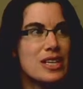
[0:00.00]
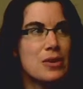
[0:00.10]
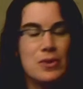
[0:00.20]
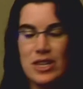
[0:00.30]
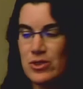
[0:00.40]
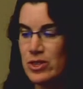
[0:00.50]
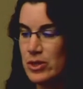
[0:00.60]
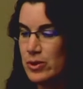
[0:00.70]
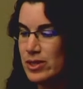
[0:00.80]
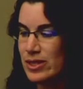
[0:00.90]
The kit we
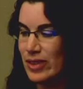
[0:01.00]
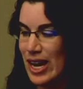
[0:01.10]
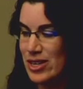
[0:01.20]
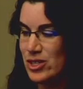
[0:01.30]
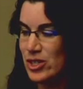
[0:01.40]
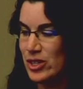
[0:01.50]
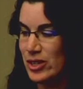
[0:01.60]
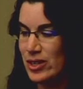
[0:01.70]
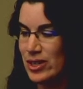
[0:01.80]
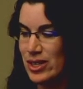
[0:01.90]
introduced last
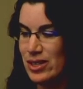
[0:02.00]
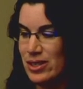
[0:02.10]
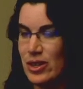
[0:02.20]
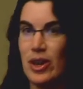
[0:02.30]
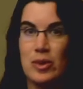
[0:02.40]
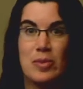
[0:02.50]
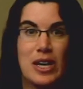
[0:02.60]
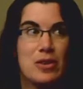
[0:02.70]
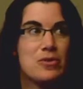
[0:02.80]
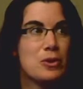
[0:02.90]
year is called the
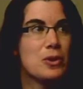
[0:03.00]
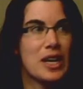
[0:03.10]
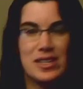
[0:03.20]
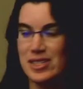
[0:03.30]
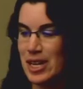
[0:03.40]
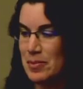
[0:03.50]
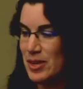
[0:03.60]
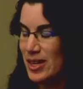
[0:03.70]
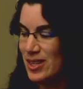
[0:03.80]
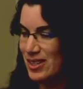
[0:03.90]
Biofuel
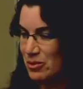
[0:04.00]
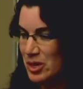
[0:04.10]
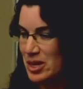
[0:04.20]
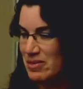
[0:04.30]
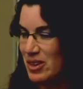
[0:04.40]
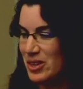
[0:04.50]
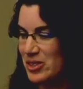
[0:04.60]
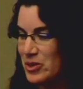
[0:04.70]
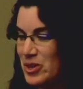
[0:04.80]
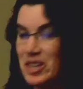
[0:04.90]
Enzyme Kit. We
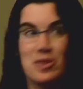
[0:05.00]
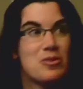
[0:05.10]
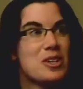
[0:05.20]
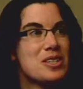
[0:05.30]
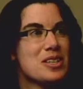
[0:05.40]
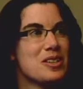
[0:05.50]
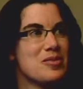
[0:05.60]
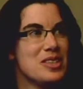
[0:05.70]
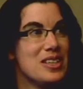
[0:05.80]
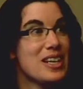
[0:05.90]
also got the front
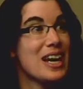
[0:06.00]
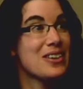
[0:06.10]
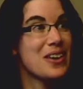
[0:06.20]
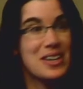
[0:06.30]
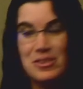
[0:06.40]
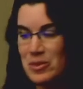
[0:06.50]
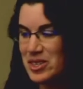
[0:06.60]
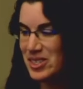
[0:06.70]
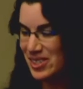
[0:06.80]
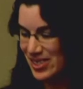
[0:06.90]
of the catalog,
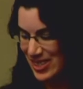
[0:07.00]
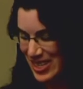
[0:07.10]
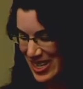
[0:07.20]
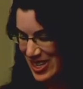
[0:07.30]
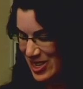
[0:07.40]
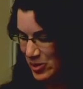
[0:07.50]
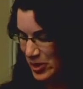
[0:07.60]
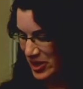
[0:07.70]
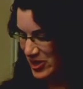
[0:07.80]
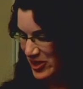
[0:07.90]
which is this
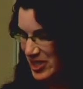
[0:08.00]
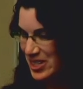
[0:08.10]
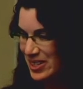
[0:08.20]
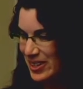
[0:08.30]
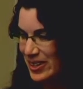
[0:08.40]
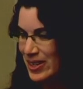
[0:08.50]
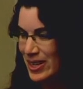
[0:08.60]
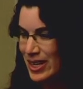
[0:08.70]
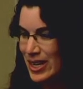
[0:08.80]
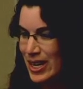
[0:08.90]
picture here.
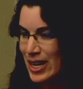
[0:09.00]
